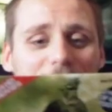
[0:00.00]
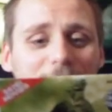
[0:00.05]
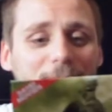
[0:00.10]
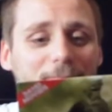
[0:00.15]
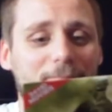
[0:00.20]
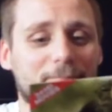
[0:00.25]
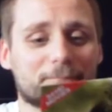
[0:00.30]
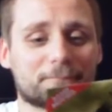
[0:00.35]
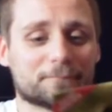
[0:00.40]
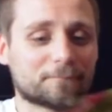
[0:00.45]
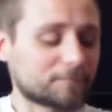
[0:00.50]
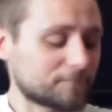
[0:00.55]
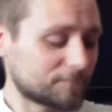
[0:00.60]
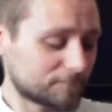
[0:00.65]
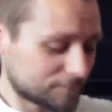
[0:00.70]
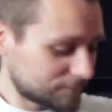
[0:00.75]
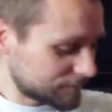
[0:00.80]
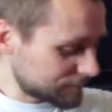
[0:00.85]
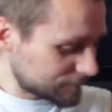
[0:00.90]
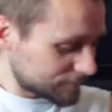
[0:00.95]
here.
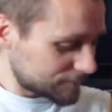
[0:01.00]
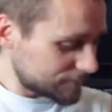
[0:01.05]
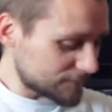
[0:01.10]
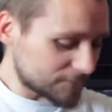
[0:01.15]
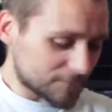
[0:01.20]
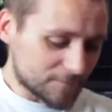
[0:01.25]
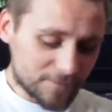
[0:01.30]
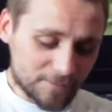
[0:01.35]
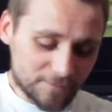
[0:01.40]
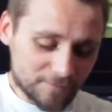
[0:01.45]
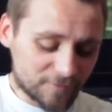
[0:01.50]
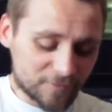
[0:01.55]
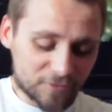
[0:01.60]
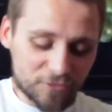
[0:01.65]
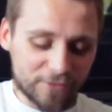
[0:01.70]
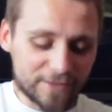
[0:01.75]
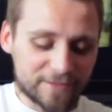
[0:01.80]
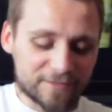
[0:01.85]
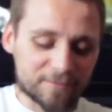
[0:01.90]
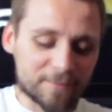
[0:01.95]
It's
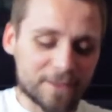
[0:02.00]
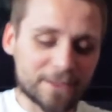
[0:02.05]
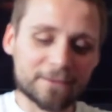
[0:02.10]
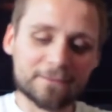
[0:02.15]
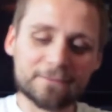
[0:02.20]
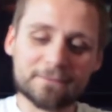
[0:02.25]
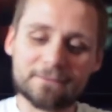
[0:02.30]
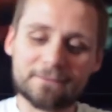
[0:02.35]
crazy, mate.